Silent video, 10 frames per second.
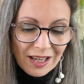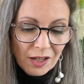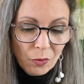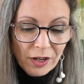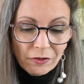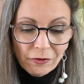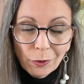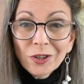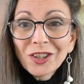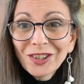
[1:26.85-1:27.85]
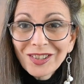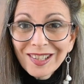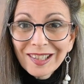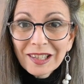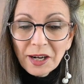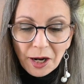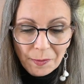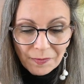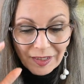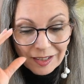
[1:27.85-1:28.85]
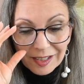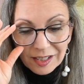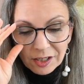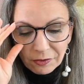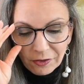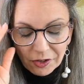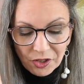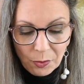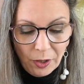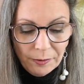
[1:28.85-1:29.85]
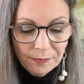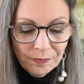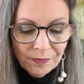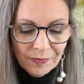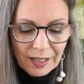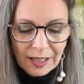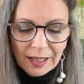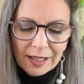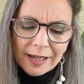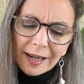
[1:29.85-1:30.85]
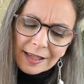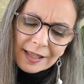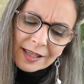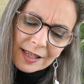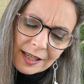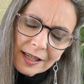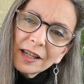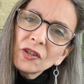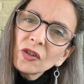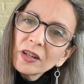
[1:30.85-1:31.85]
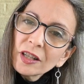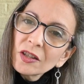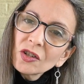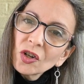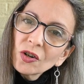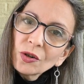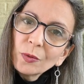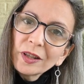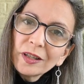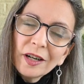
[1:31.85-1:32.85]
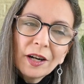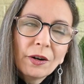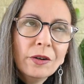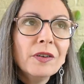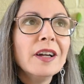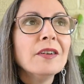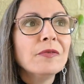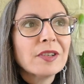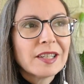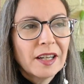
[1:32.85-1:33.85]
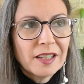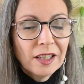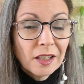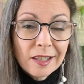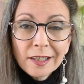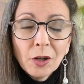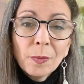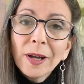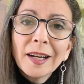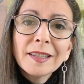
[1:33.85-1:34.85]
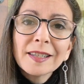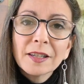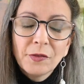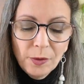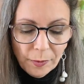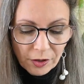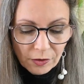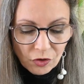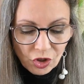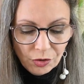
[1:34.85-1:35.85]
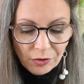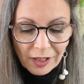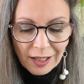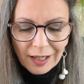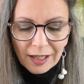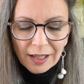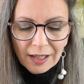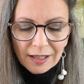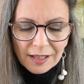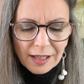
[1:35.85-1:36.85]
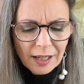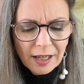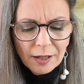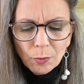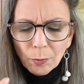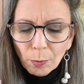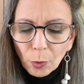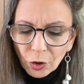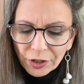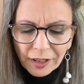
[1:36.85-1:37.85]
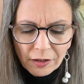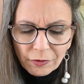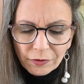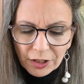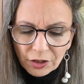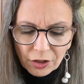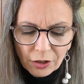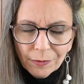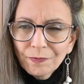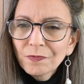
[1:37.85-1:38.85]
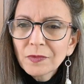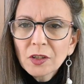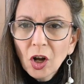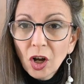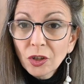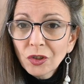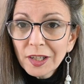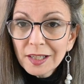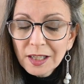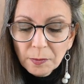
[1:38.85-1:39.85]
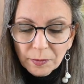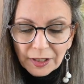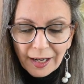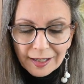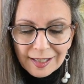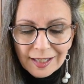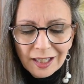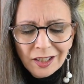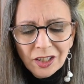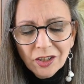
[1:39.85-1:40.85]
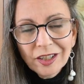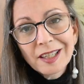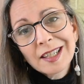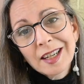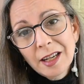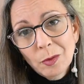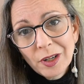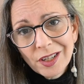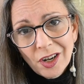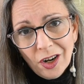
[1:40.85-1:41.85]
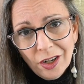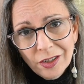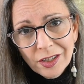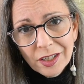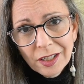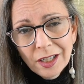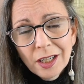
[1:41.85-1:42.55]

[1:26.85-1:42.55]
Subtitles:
We have 4 turtles in the cup, and this is the first one. Next, underneath the turtle with the arrow, emphasizing the slow pace of the month of June, is a mourning figure, all dressed in black, standing on a sideways heart.